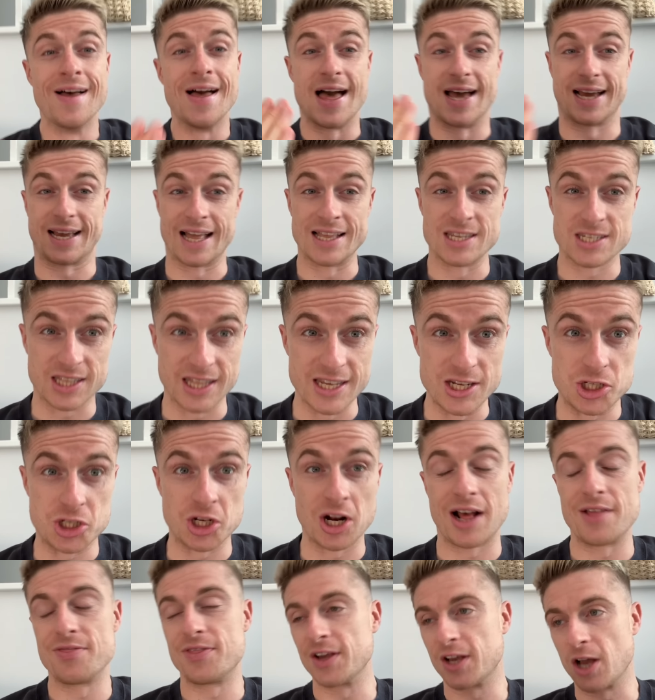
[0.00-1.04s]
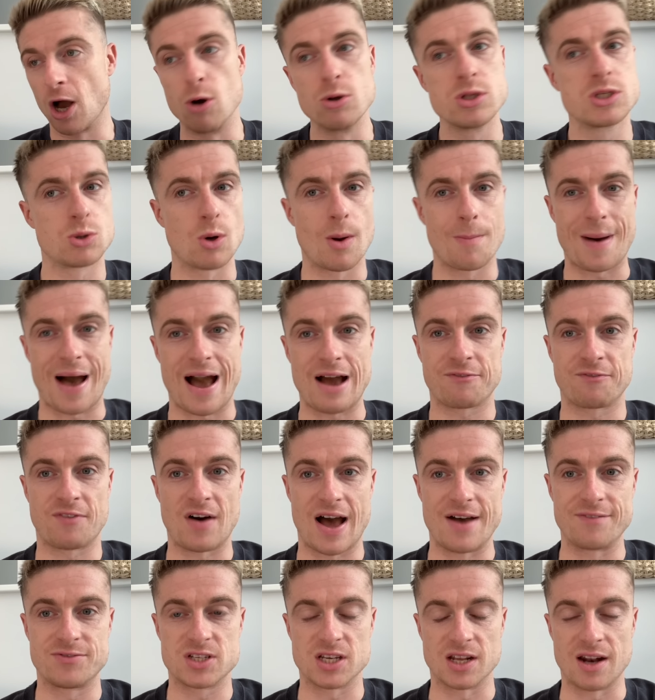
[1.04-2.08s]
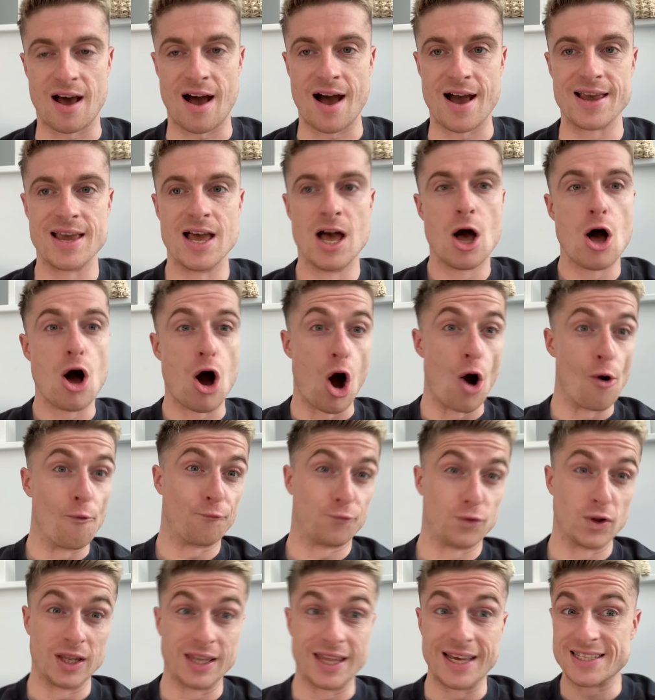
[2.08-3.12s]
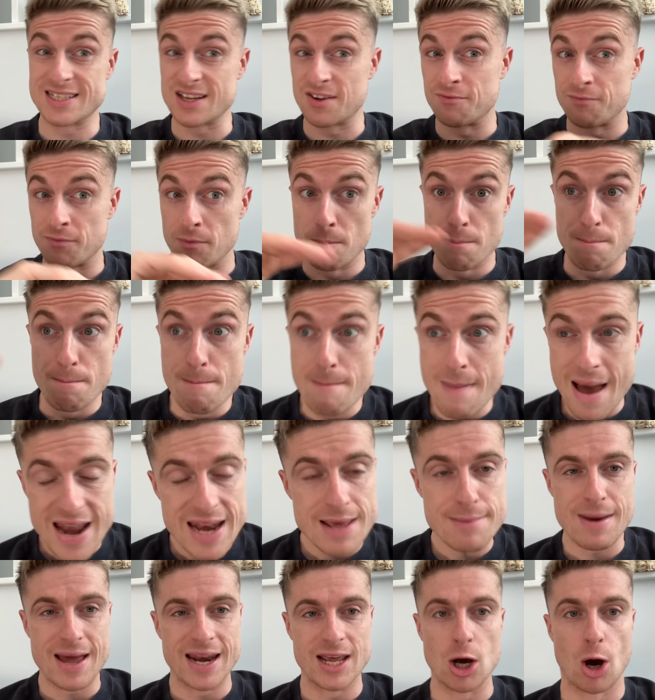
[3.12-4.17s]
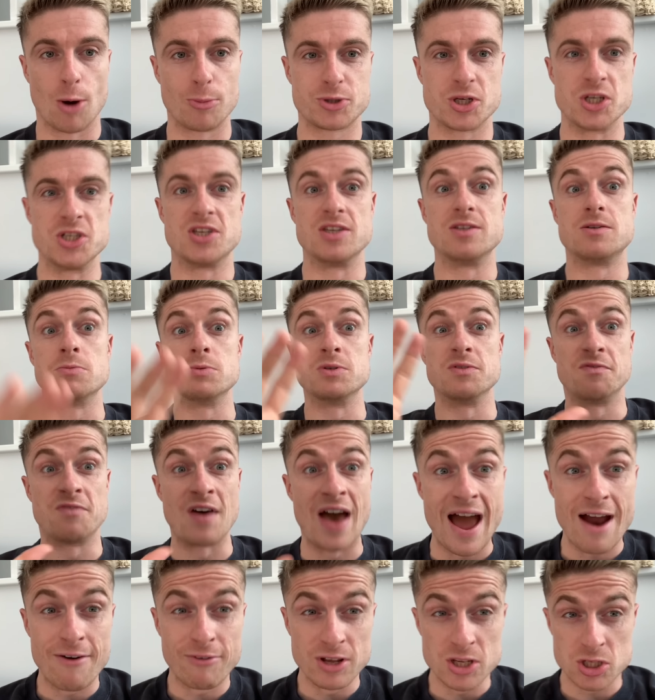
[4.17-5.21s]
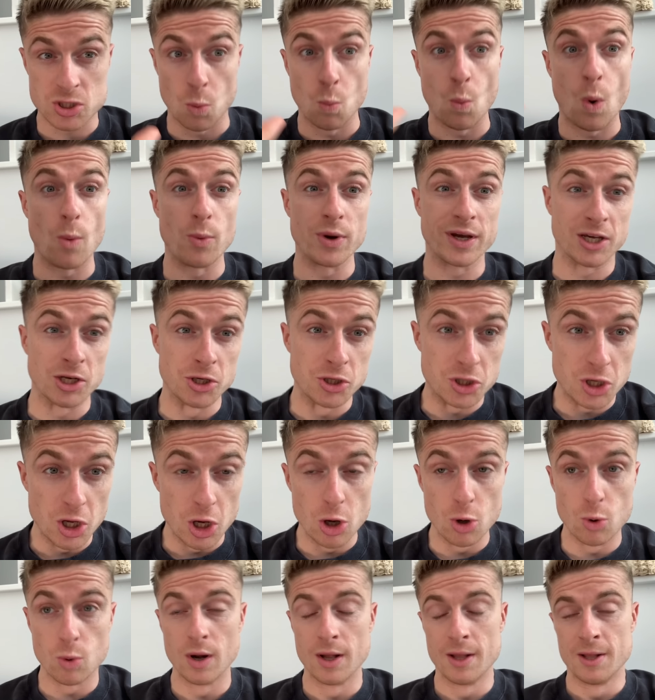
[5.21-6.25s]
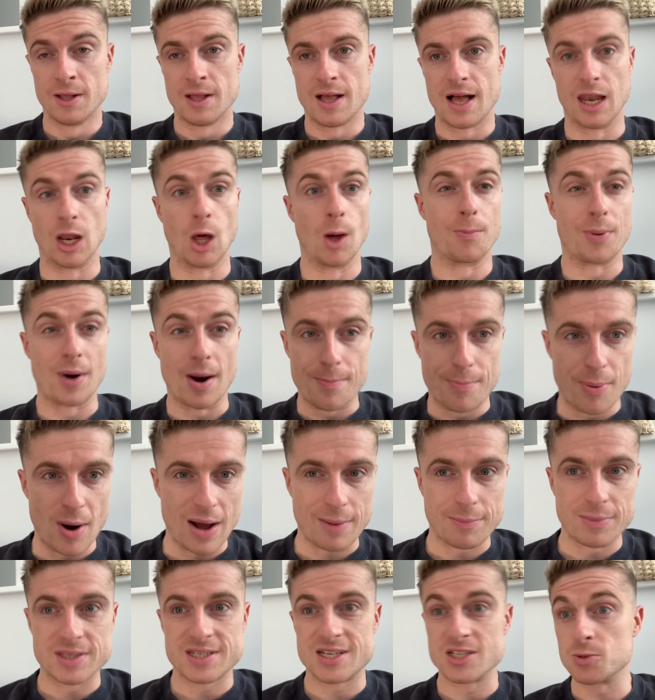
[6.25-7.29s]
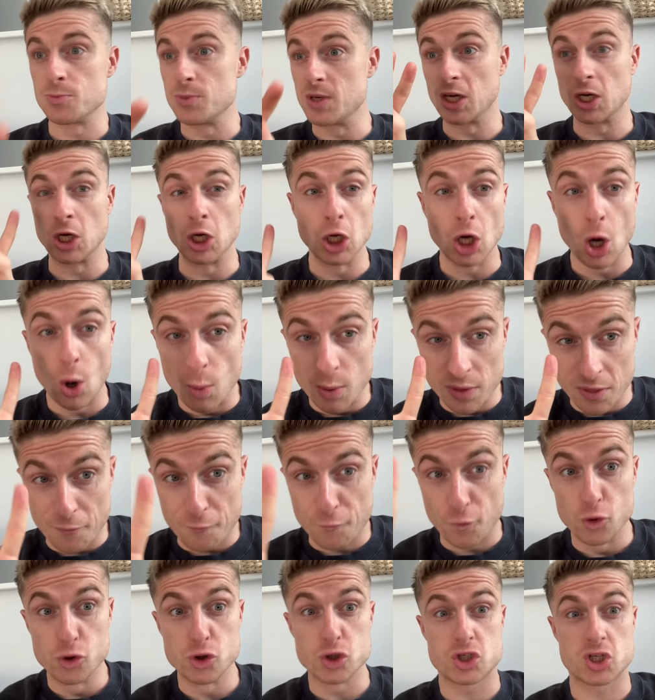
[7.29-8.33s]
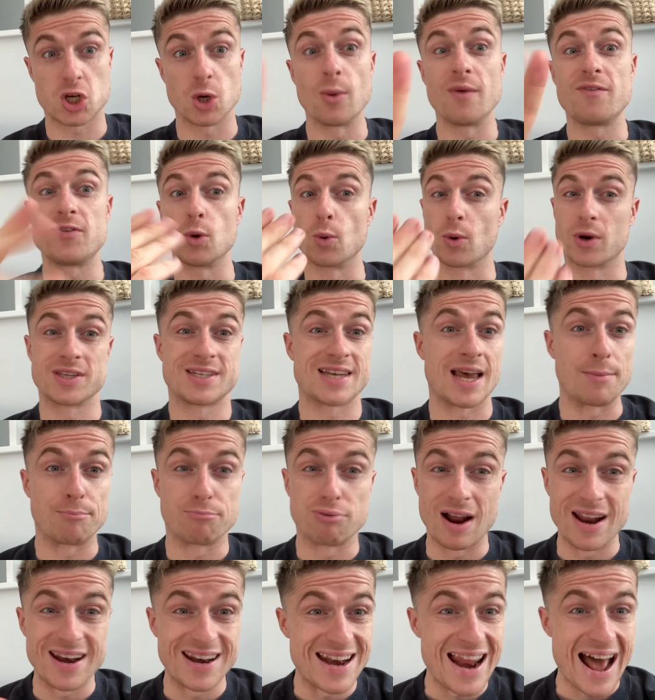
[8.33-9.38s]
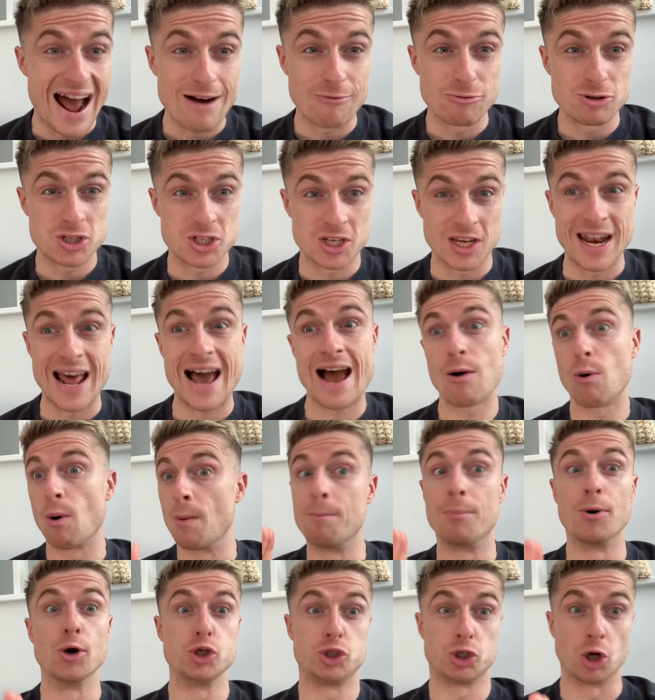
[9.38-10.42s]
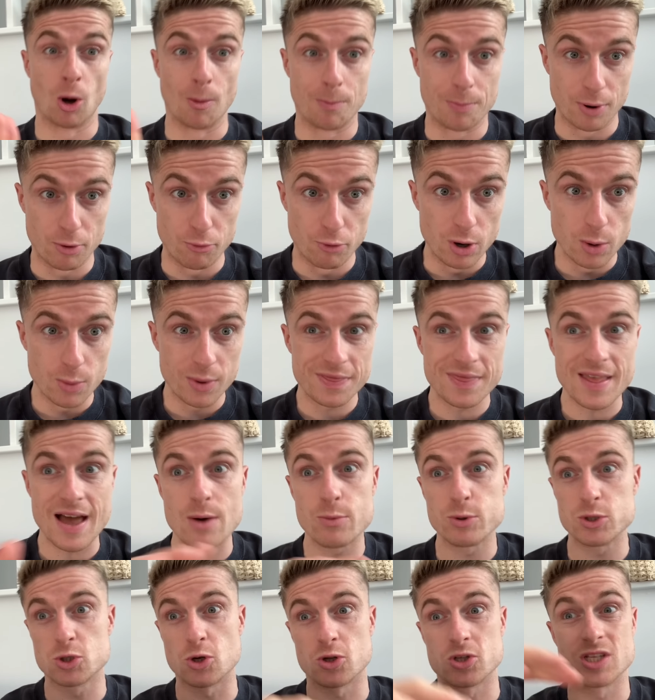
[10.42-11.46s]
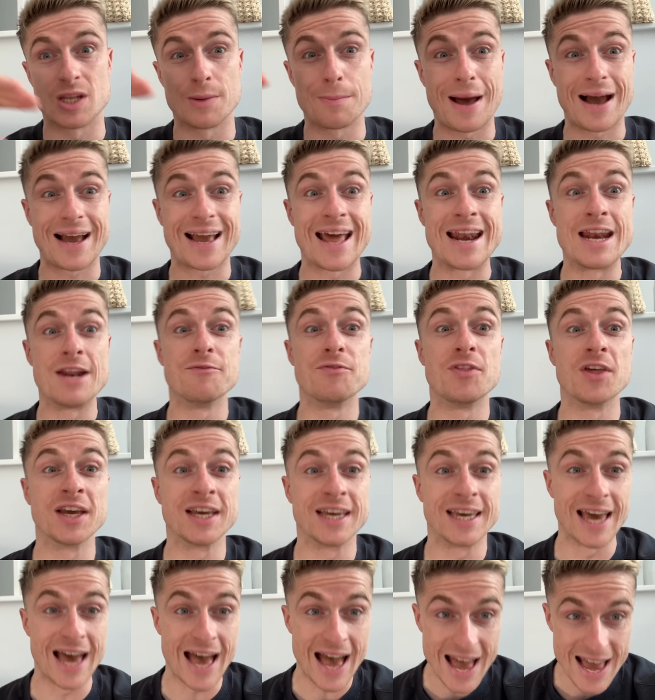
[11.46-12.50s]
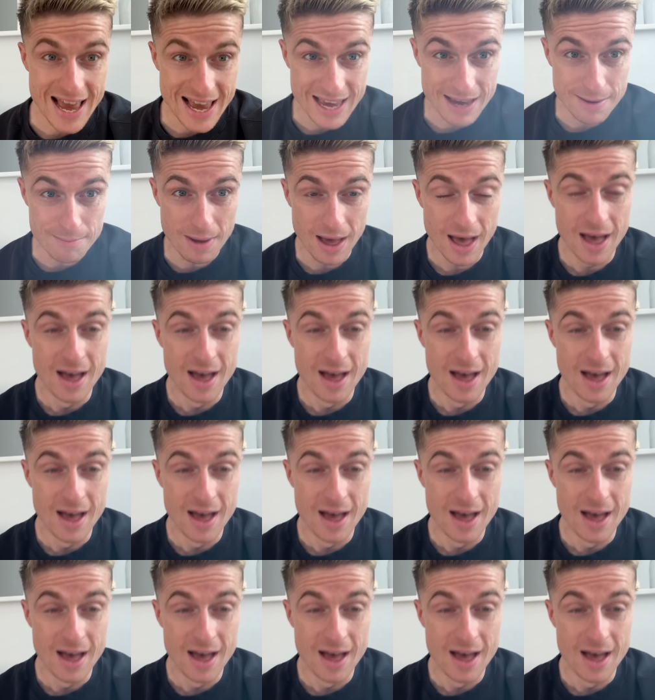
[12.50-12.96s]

against Leeds United, they go to a back five tonight. Hopefully Leeds have many, many options in terms of variance on what we can do. A little bit of pragmatism. You can go with a front two if you want to take Brendan Aaronson out and put Joel Peru in there. We saw to the back end of the game